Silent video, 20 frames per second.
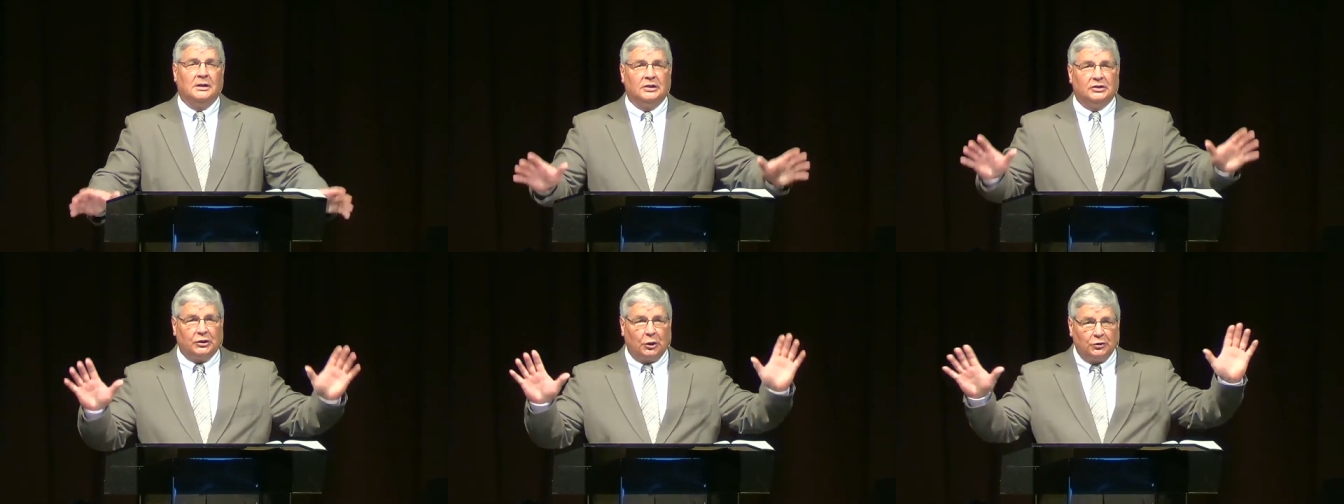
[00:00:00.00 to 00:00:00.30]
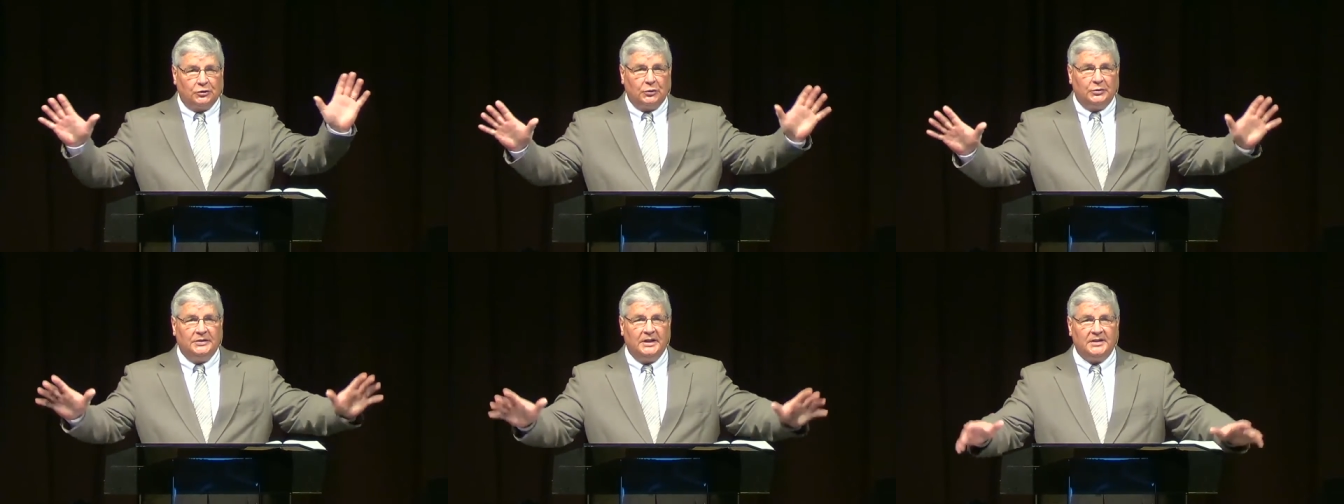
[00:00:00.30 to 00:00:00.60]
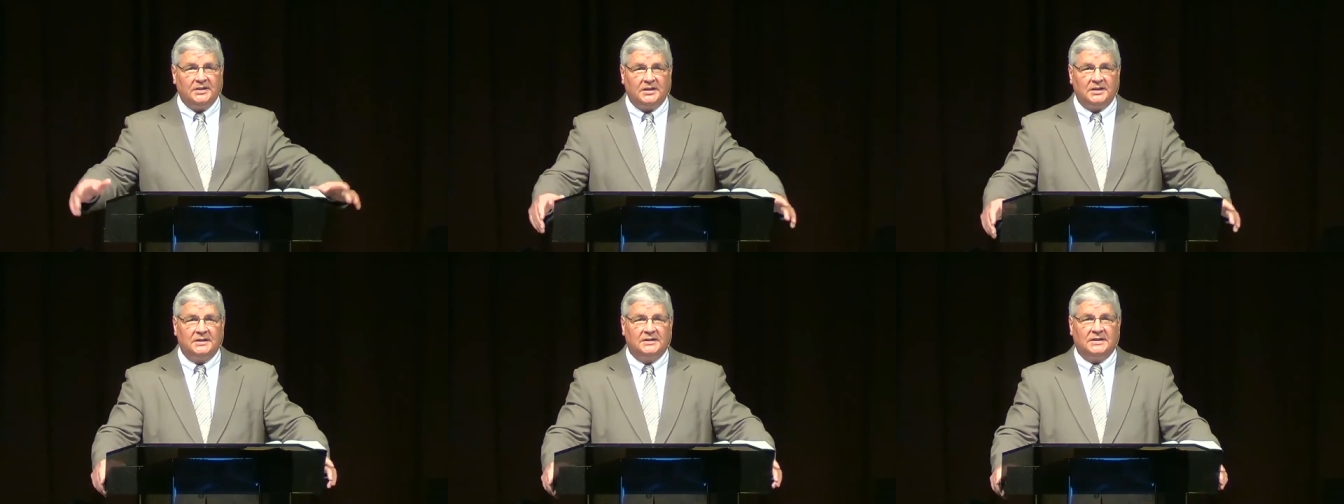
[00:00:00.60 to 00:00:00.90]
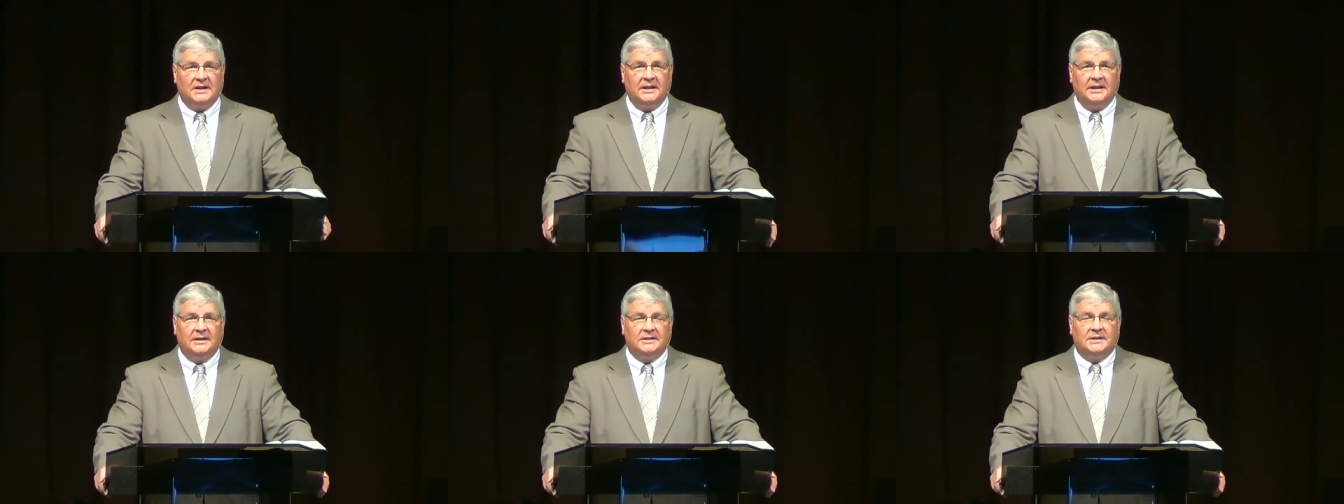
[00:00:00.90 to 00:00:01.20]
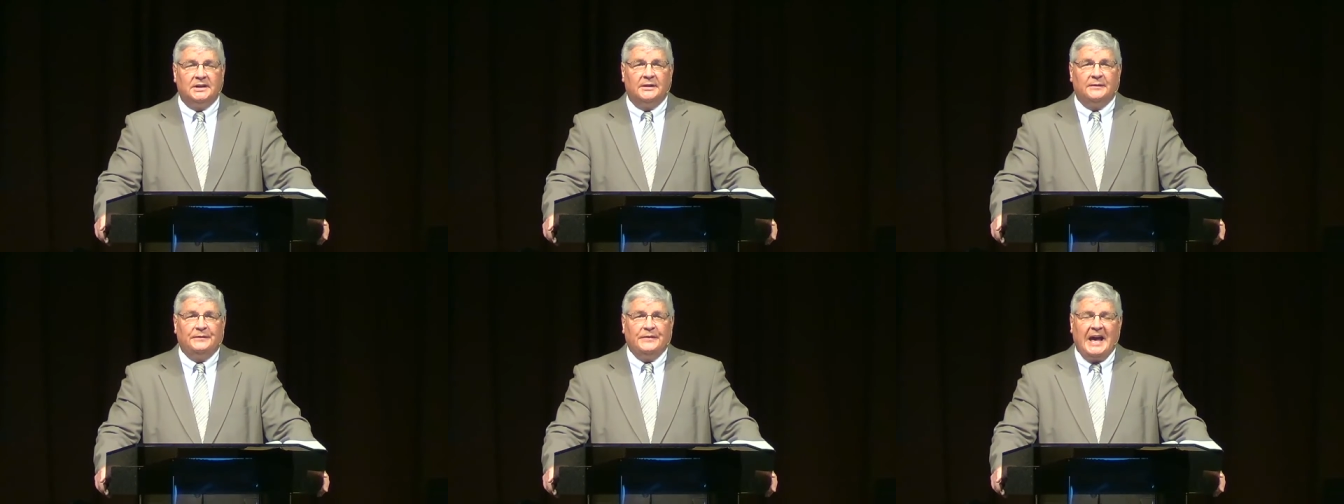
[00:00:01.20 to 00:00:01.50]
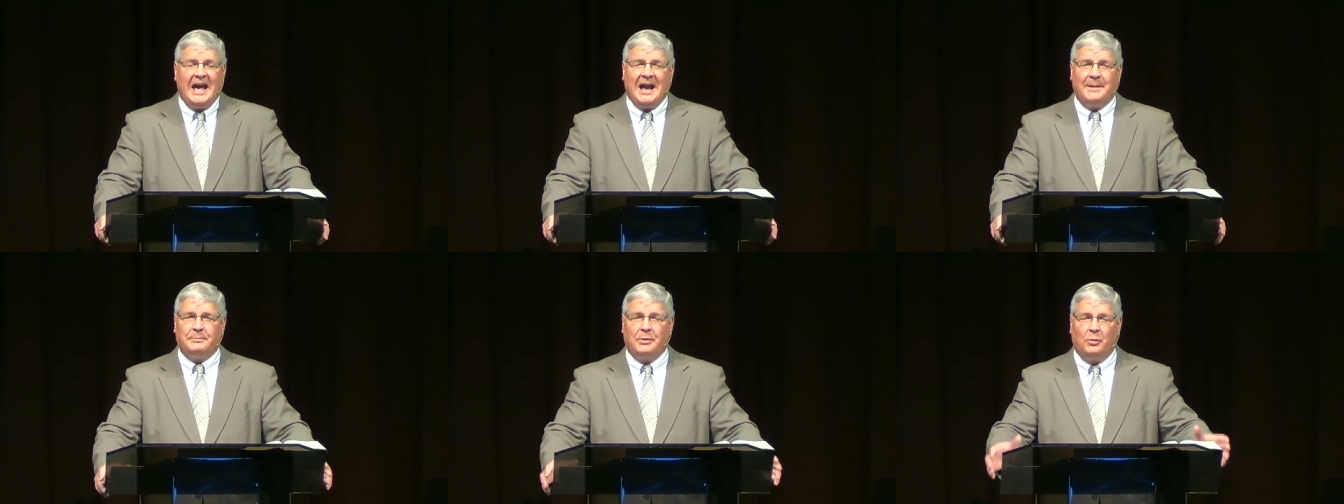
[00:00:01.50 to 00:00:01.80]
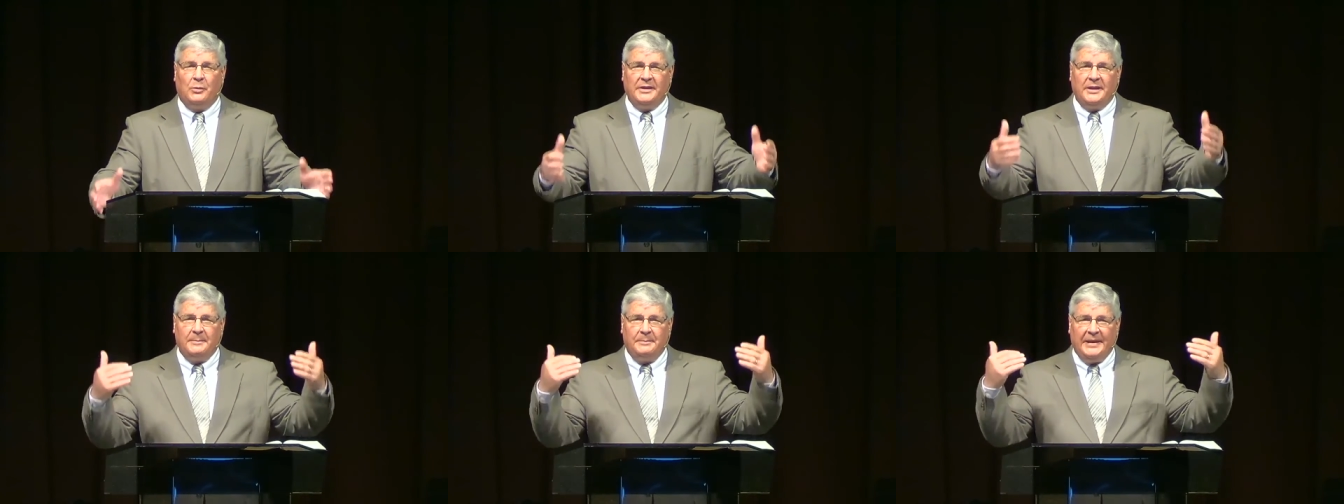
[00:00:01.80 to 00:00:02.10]
social distancing isn't a fact, but
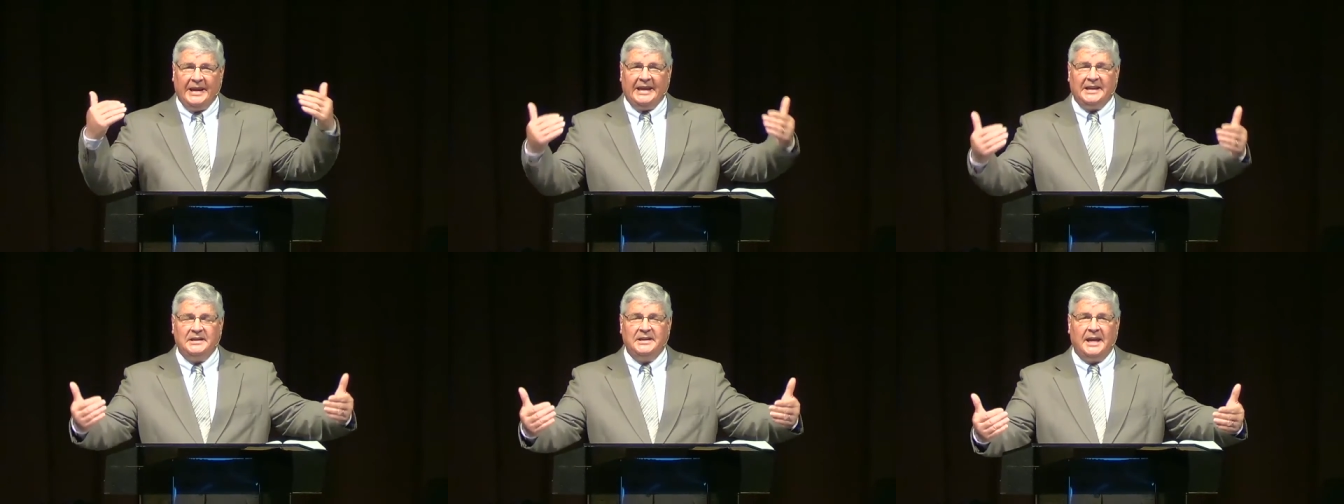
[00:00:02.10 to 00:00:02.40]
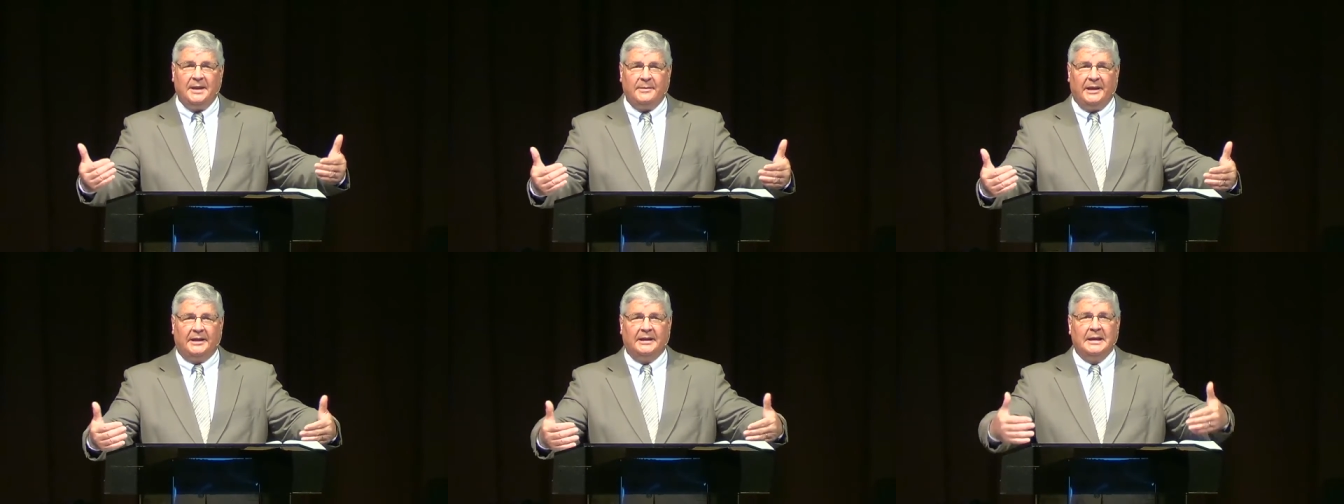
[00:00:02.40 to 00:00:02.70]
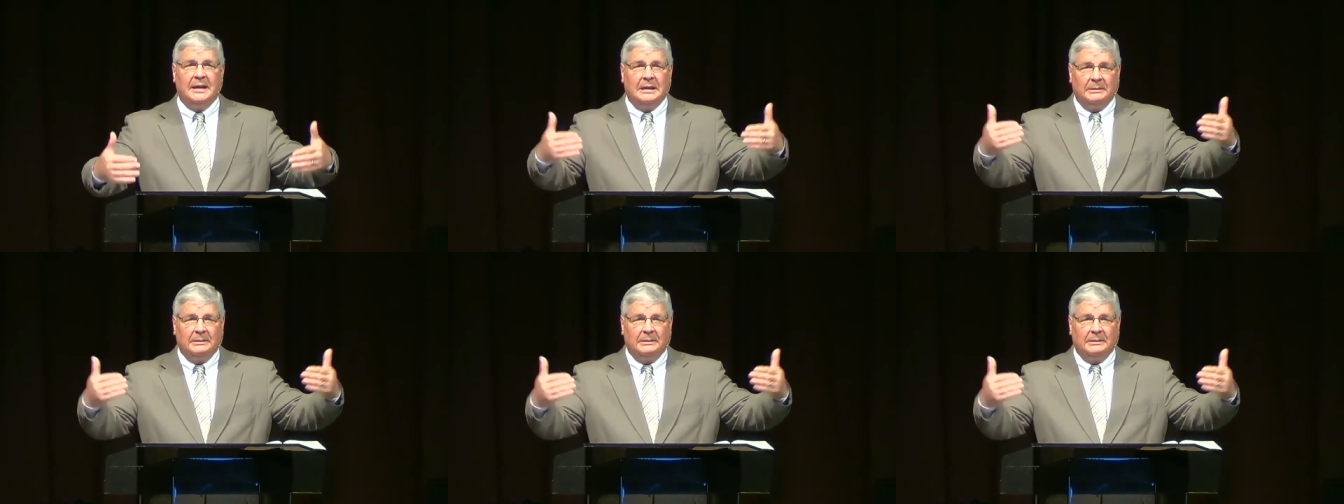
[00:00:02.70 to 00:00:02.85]
when the pandemic